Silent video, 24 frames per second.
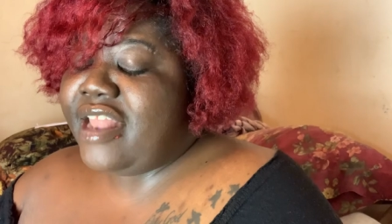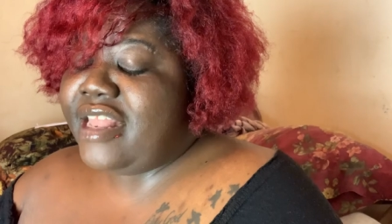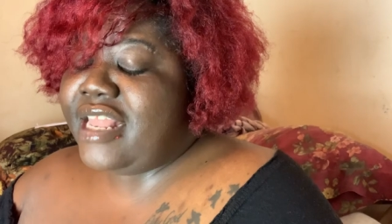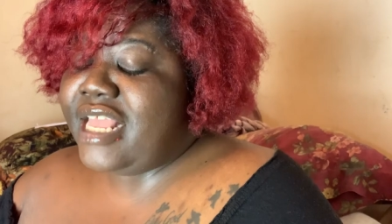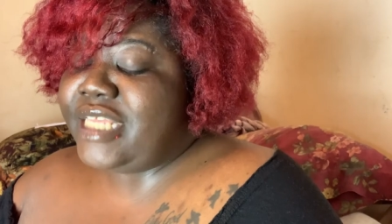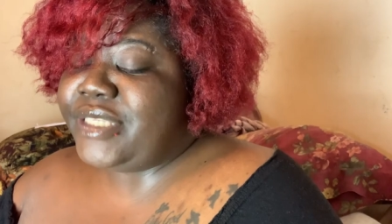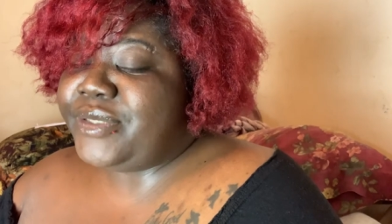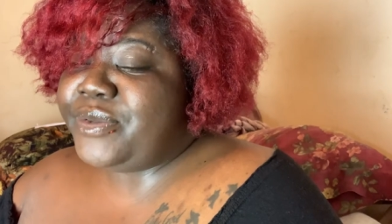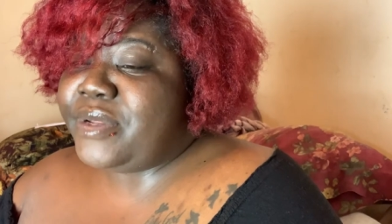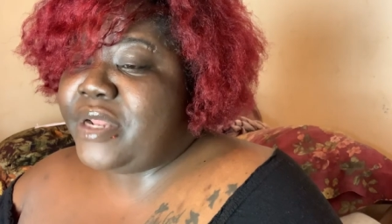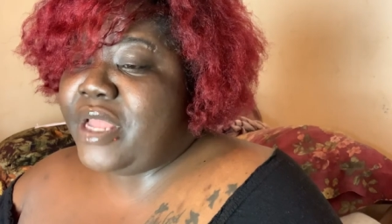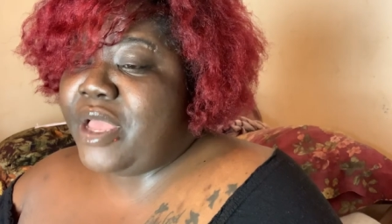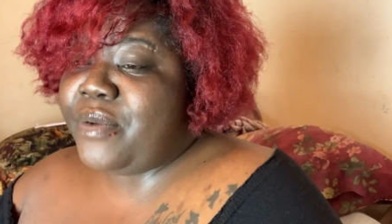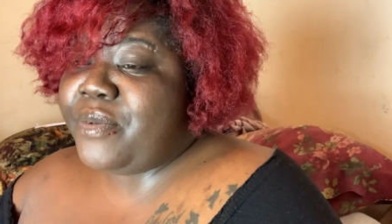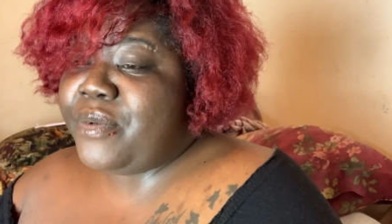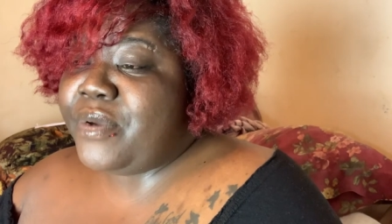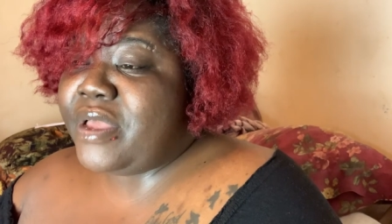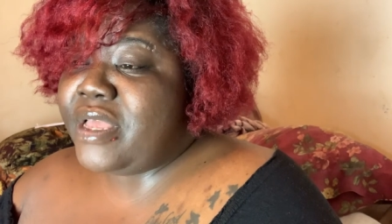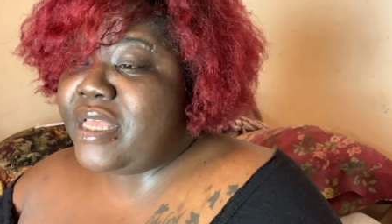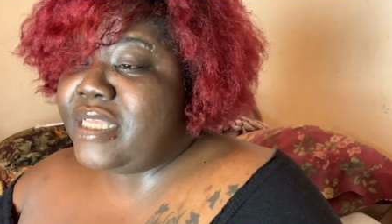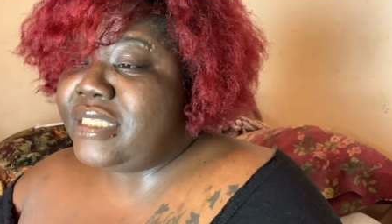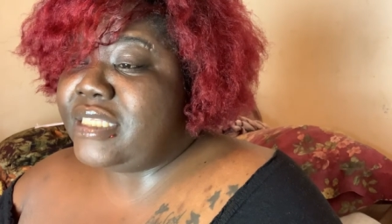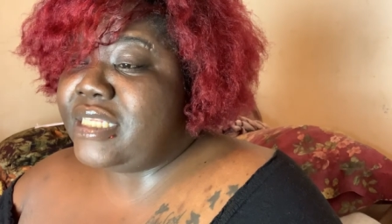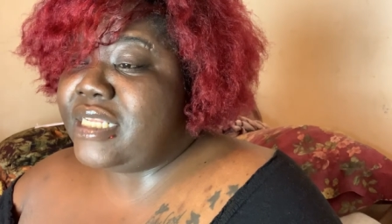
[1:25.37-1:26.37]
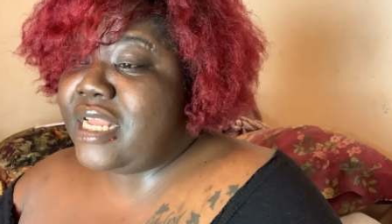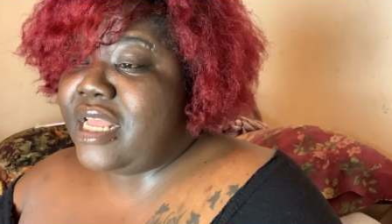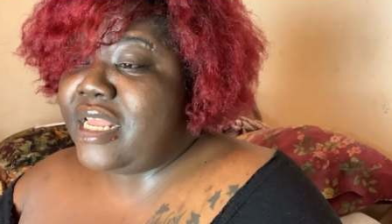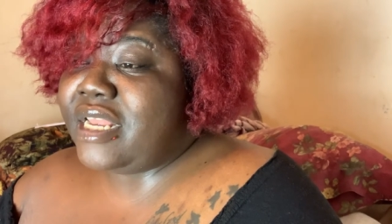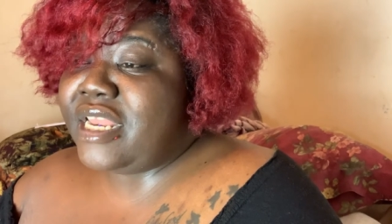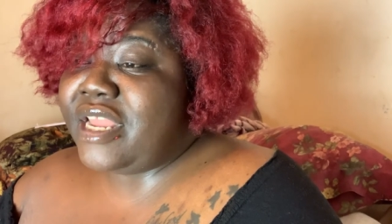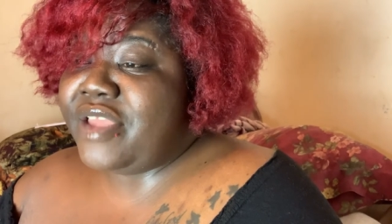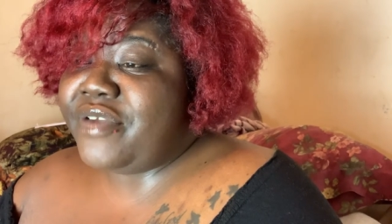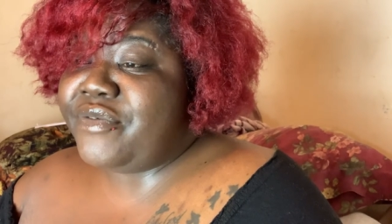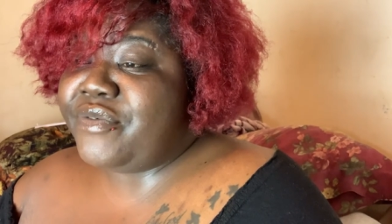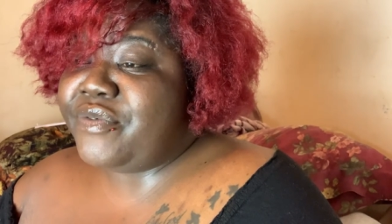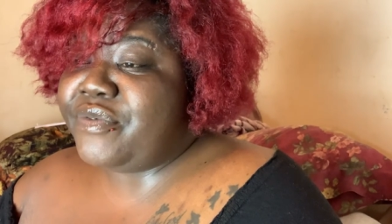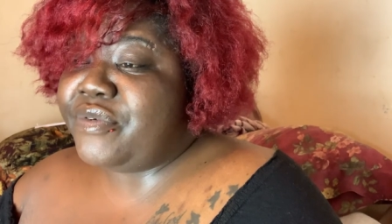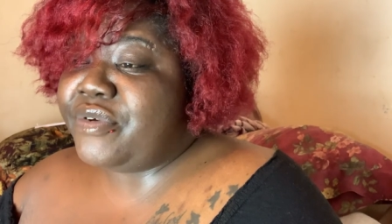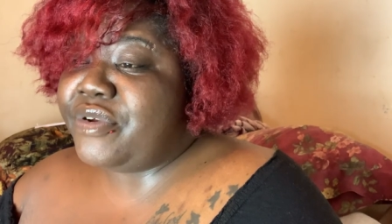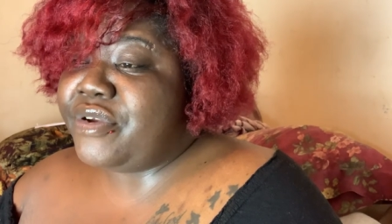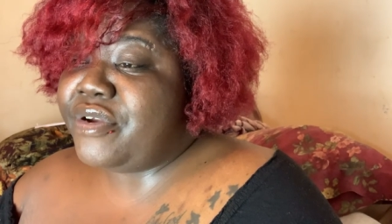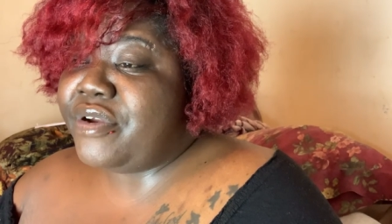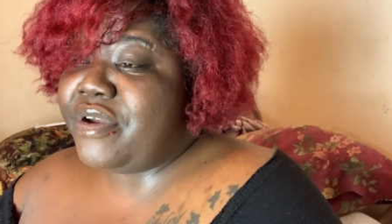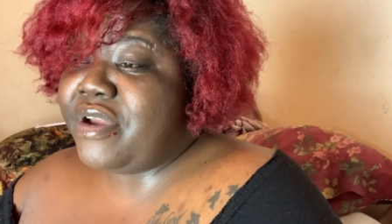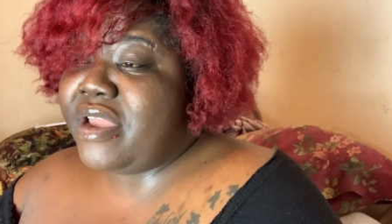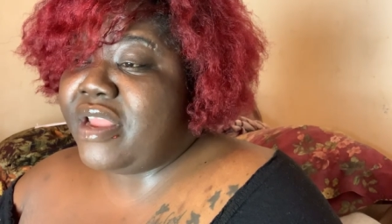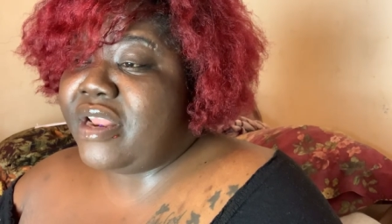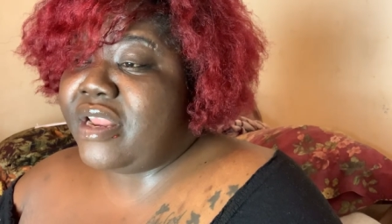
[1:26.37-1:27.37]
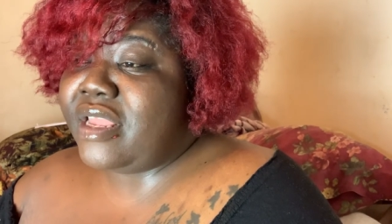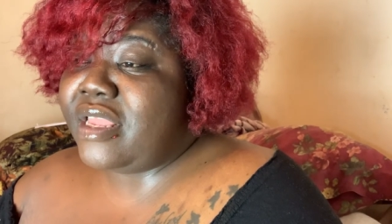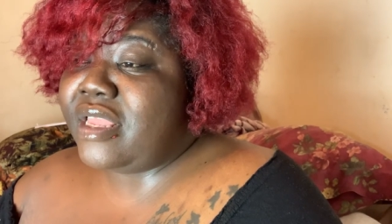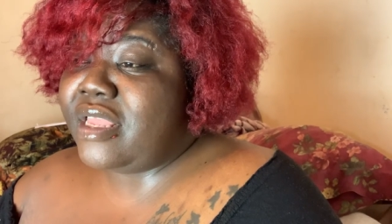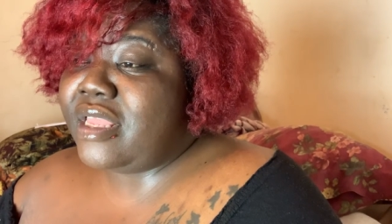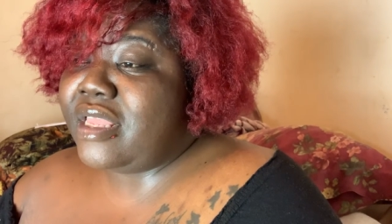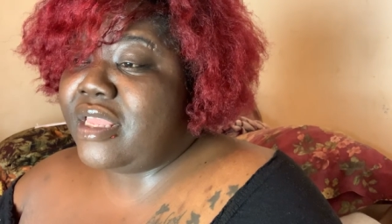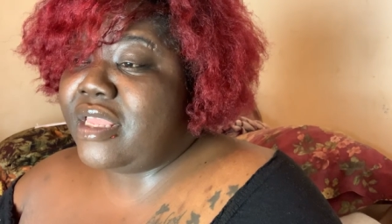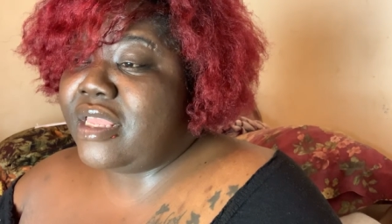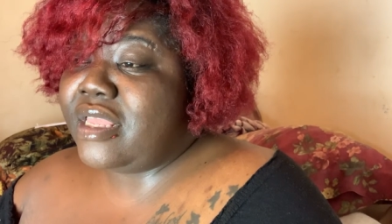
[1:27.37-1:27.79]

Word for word: That's what I was and I never regret it.